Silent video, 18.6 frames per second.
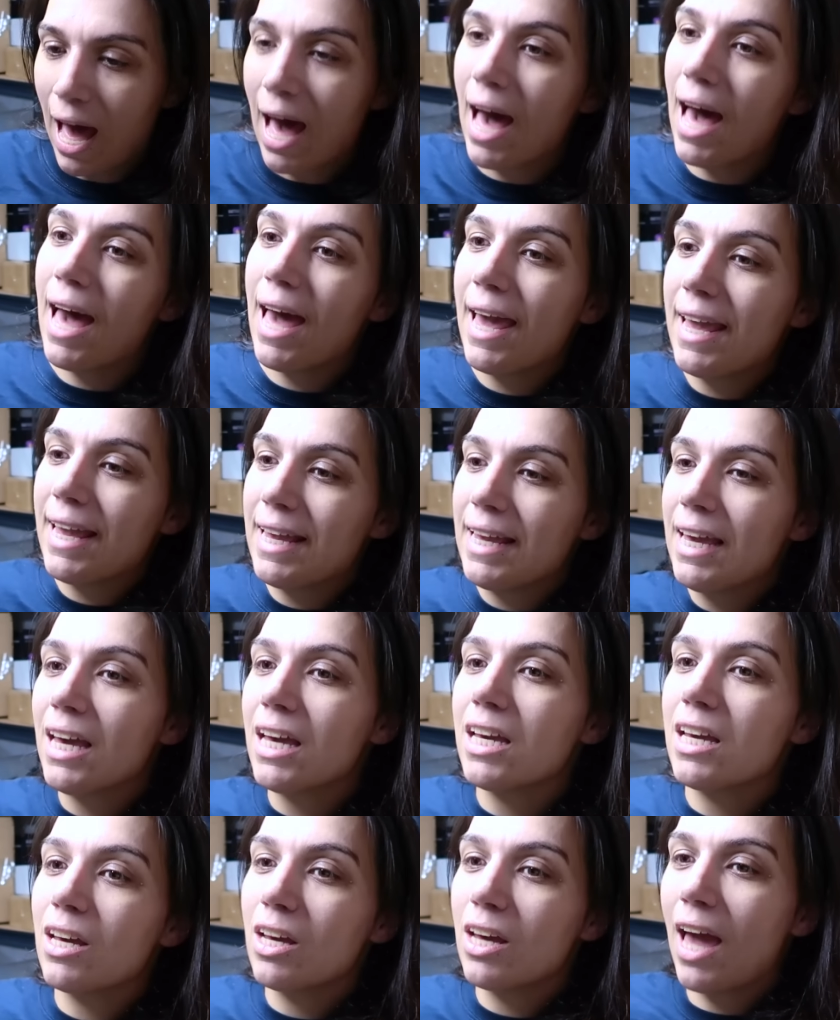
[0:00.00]
I
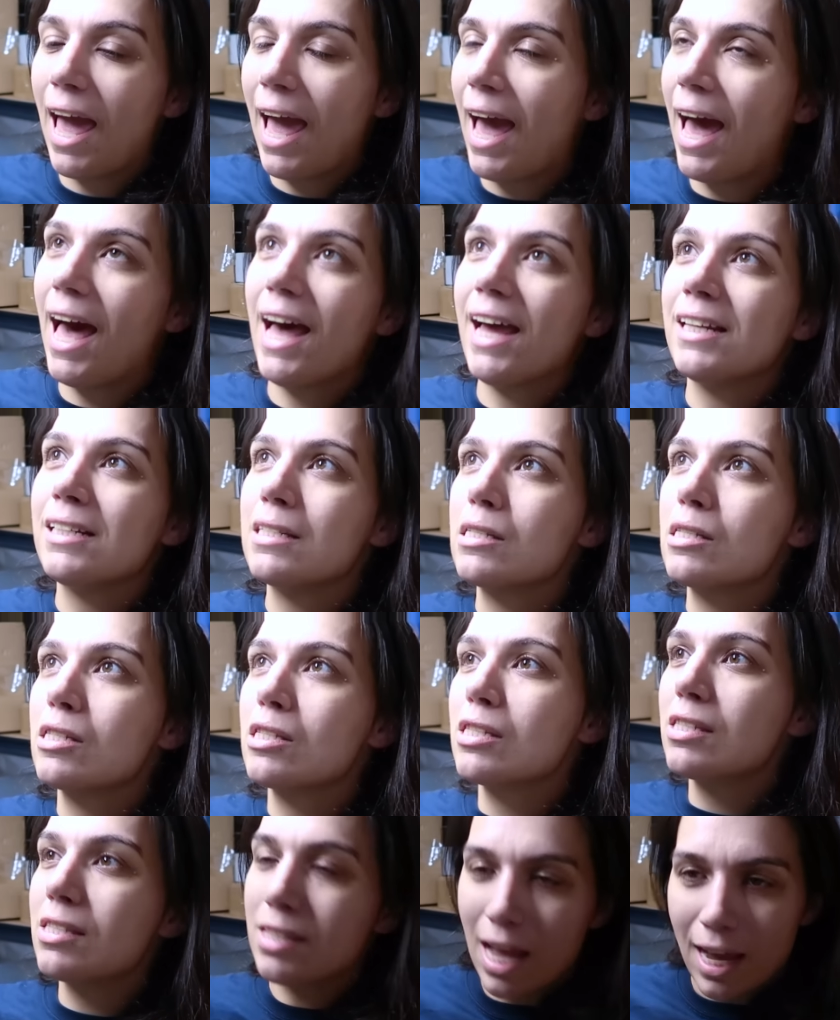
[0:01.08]
had
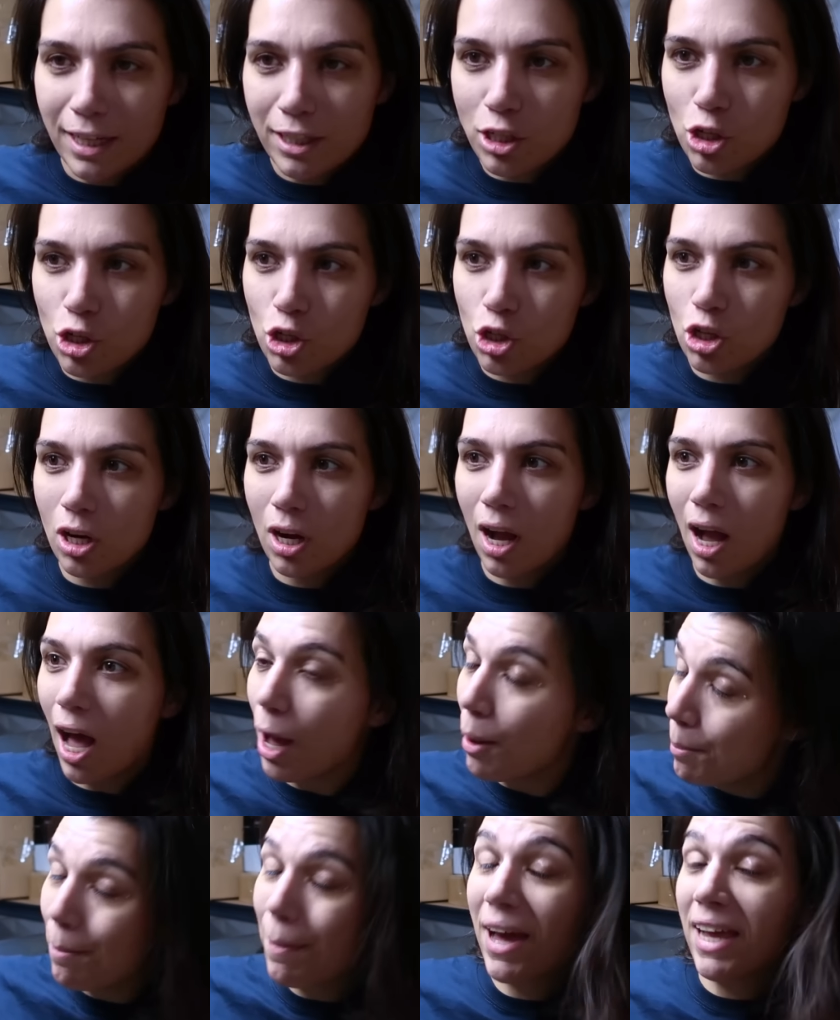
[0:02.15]
such
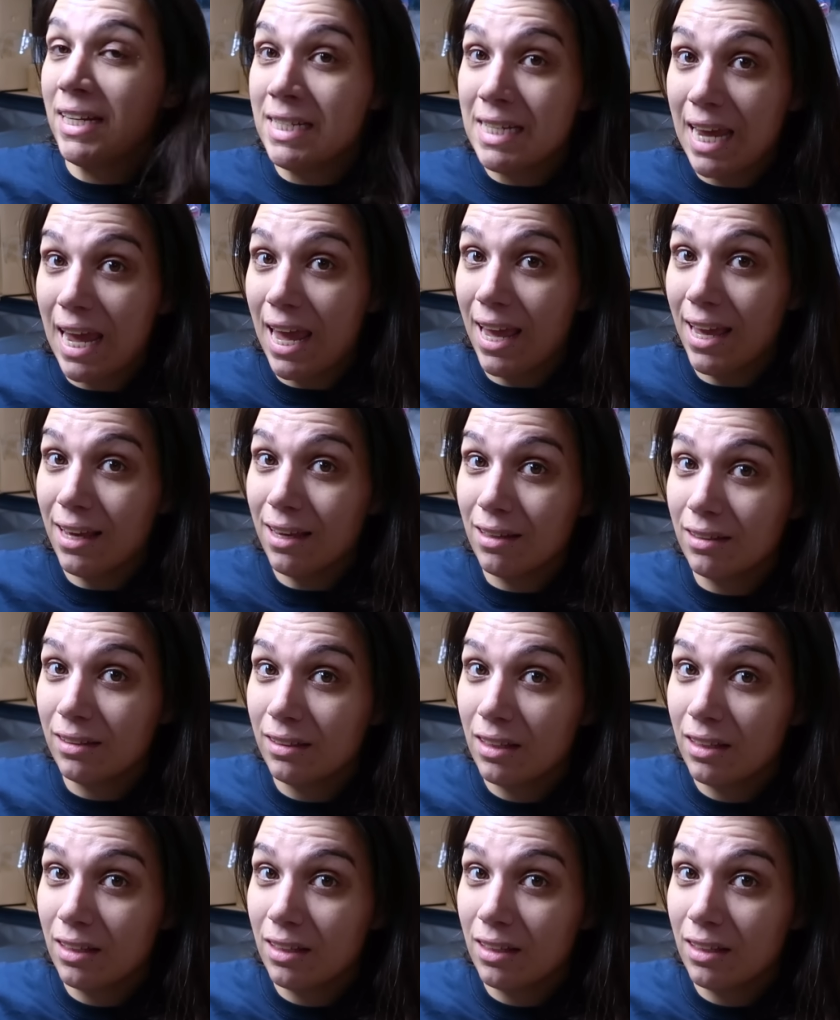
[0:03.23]
a Monday